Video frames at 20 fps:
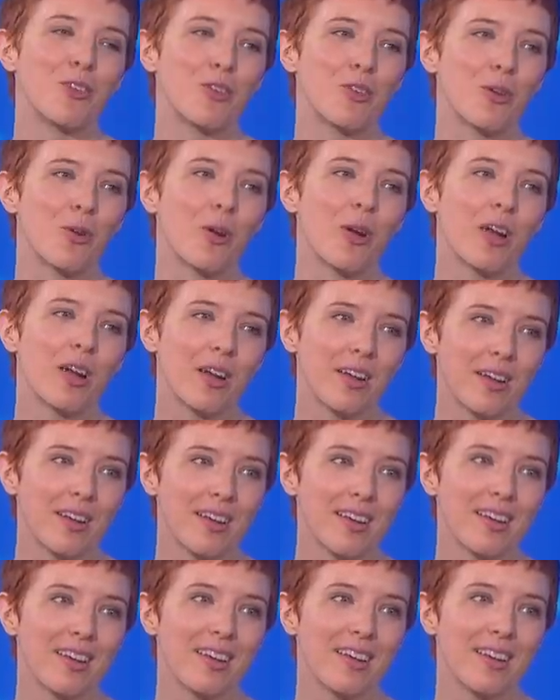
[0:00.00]
Stewart.
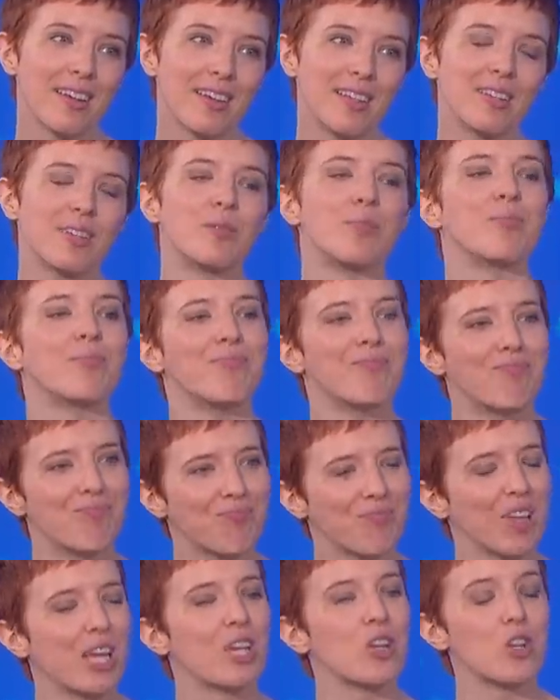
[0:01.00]
Martha Stewart was
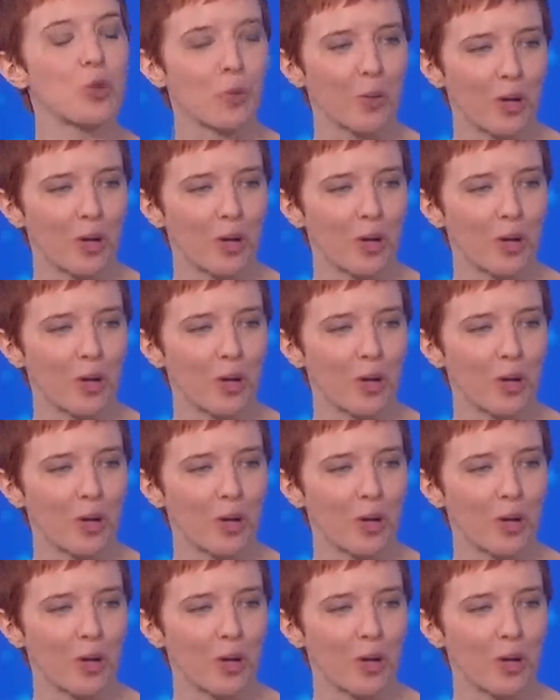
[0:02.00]
on. She